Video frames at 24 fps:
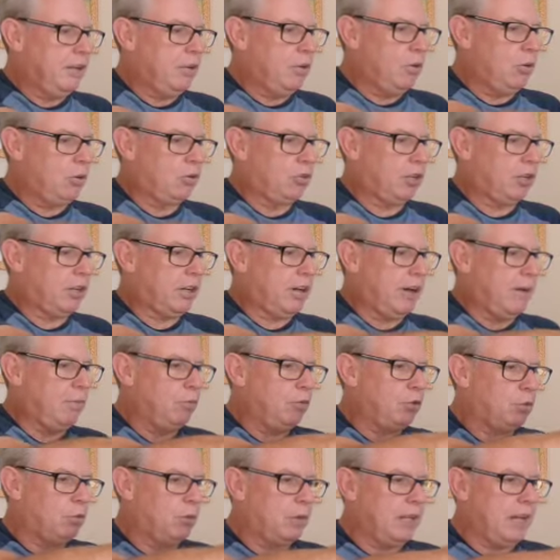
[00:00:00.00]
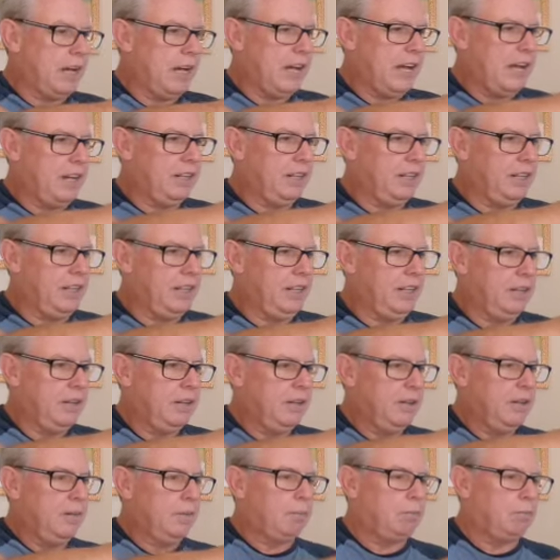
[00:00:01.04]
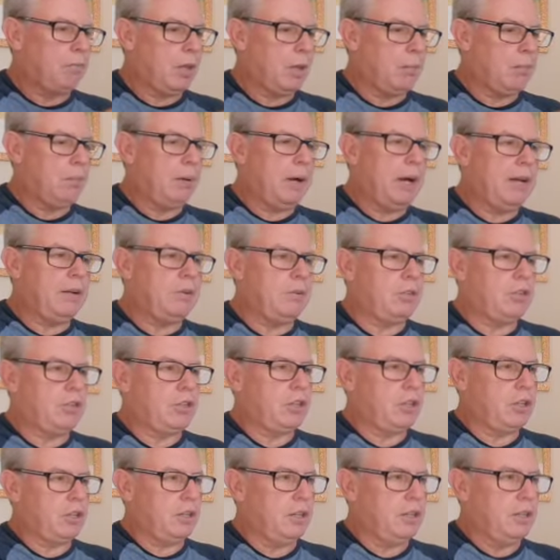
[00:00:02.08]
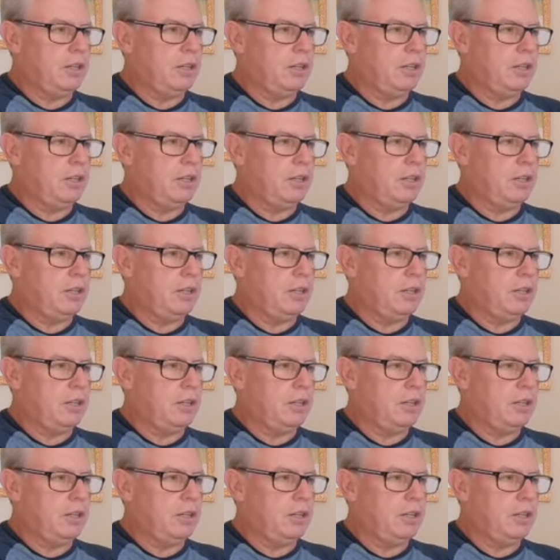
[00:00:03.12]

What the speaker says: Also comes with a handy pouch